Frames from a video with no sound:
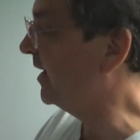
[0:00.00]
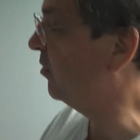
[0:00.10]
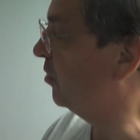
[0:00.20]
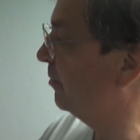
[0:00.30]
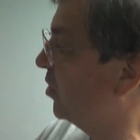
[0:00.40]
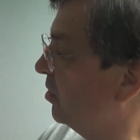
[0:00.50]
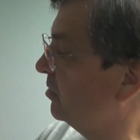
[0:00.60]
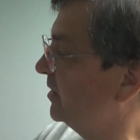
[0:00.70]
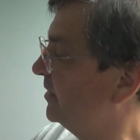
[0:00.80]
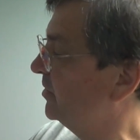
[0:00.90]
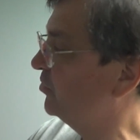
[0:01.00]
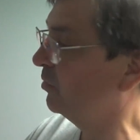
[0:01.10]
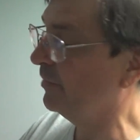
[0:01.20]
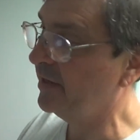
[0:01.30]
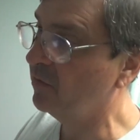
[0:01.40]
analog bar on a
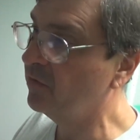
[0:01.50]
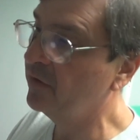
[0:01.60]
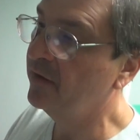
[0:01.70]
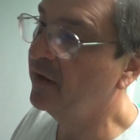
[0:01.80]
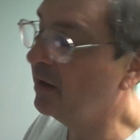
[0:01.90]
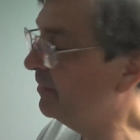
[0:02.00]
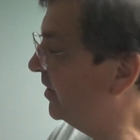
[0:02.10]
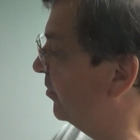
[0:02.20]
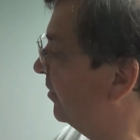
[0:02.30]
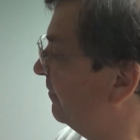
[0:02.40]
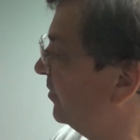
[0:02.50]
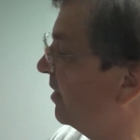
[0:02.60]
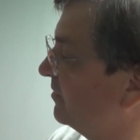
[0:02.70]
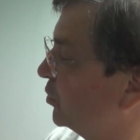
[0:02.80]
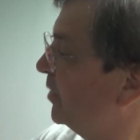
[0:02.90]
digital meter. If you
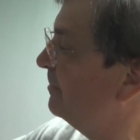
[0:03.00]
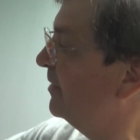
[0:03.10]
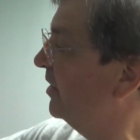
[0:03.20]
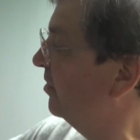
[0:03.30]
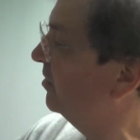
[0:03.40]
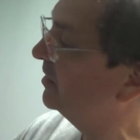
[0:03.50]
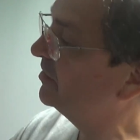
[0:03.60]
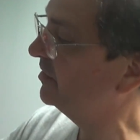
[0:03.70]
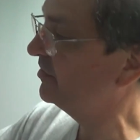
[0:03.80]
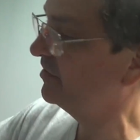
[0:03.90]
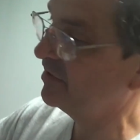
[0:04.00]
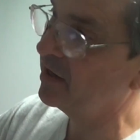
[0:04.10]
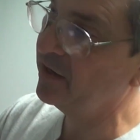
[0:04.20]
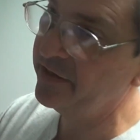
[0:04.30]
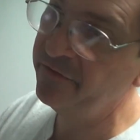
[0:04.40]
have a sweep meter, it's
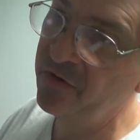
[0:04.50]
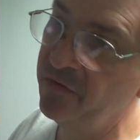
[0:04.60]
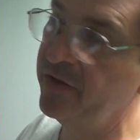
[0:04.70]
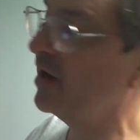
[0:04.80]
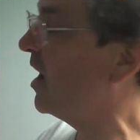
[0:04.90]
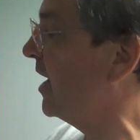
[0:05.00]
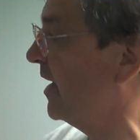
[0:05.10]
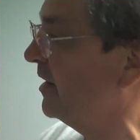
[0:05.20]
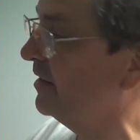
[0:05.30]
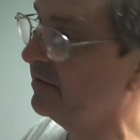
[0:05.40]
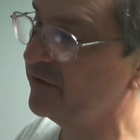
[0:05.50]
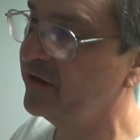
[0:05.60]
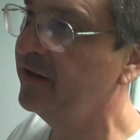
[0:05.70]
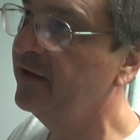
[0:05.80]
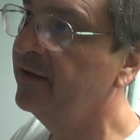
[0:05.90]
going to give you the high end.
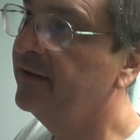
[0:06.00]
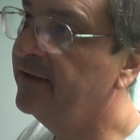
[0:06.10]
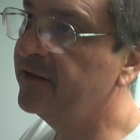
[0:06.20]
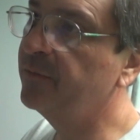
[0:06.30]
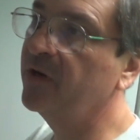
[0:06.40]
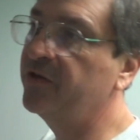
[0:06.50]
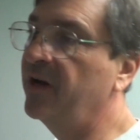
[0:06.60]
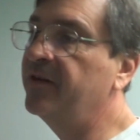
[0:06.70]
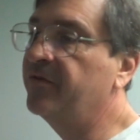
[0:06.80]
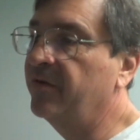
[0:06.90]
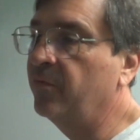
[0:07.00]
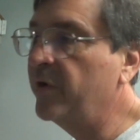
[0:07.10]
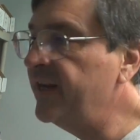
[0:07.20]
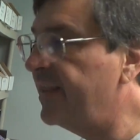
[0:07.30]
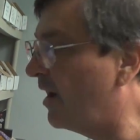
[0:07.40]
It's much nicer to
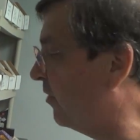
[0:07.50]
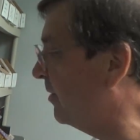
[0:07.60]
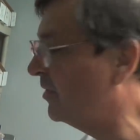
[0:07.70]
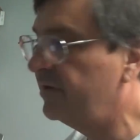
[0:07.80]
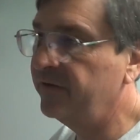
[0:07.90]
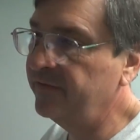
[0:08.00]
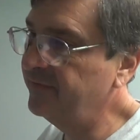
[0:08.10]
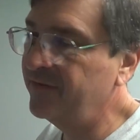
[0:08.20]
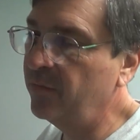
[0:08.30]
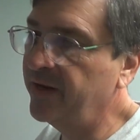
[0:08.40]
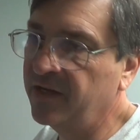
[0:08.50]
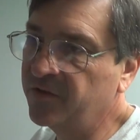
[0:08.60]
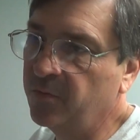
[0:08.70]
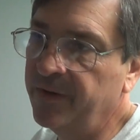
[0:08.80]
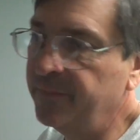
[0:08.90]
read that way, but nobody
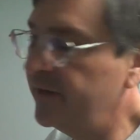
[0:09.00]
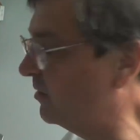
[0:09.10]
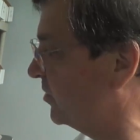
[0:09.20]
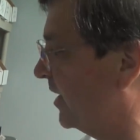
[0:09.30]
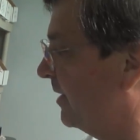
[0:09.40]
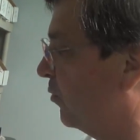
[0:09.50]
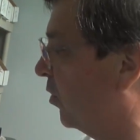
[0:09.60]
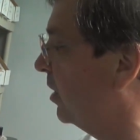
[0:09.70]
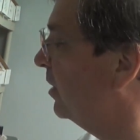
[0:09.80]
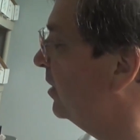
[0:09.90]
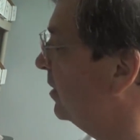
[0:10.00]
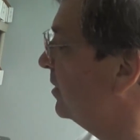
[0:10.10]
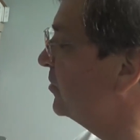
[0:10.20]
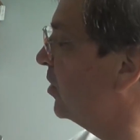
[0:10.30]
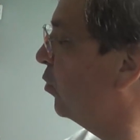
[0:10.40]
has sweep meters anymore.
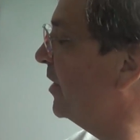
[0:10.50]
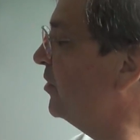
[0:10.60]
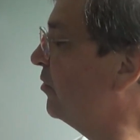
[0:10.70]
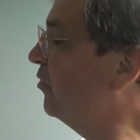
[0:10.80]
So when you're